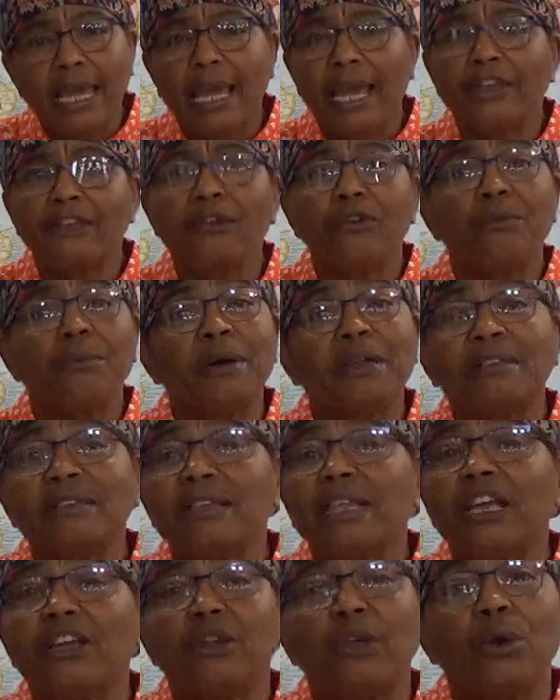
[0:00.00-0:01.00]
and you
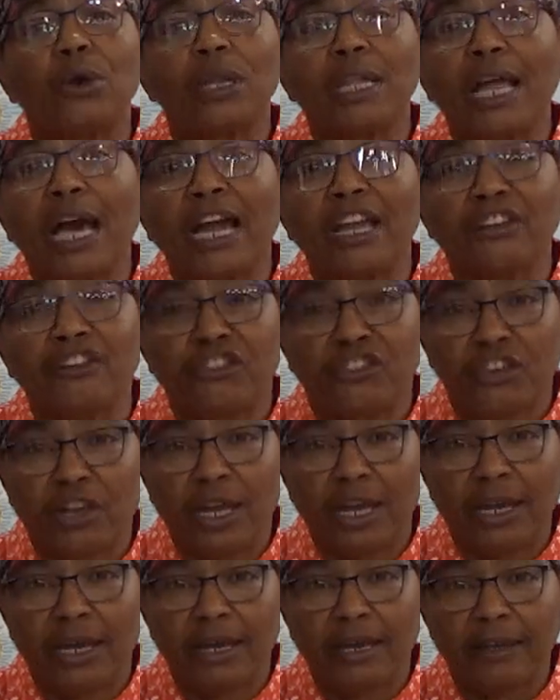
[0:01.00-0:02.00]
must let your light
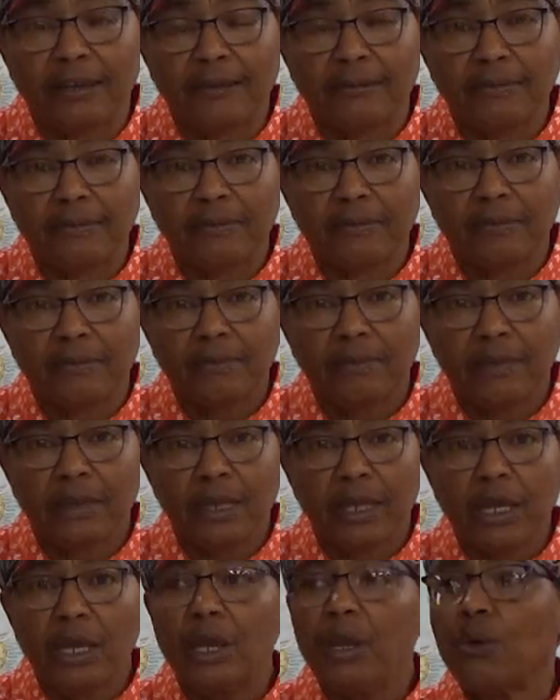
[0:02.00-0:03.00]
shine.
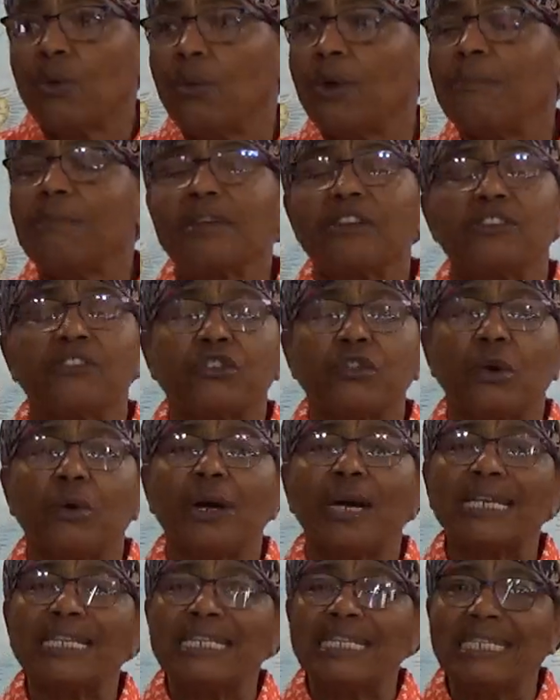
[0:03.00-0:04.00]
We must
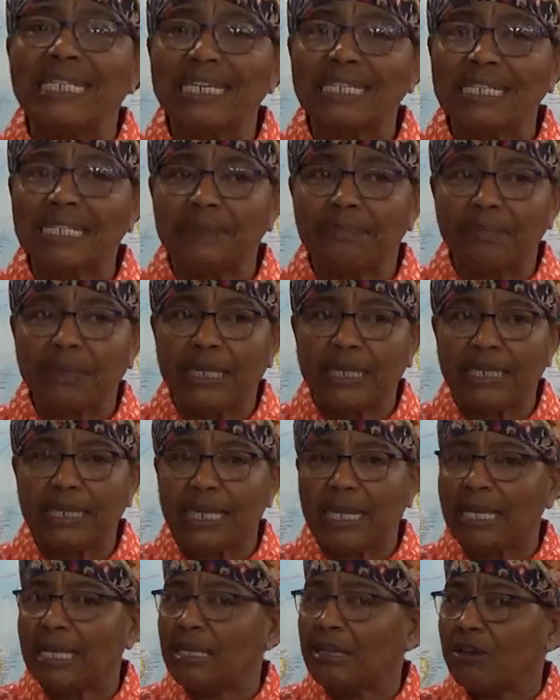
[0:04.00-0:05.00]
show a
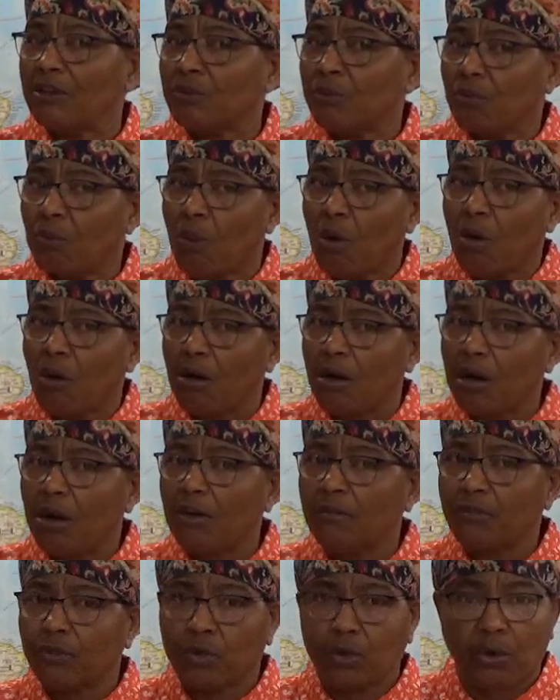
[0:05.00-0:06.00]
discipline in this
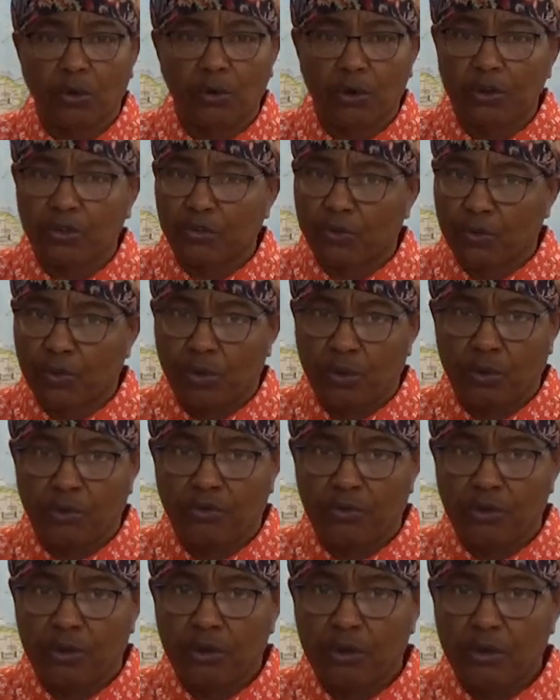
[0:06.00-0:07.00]
walk of Torah truth.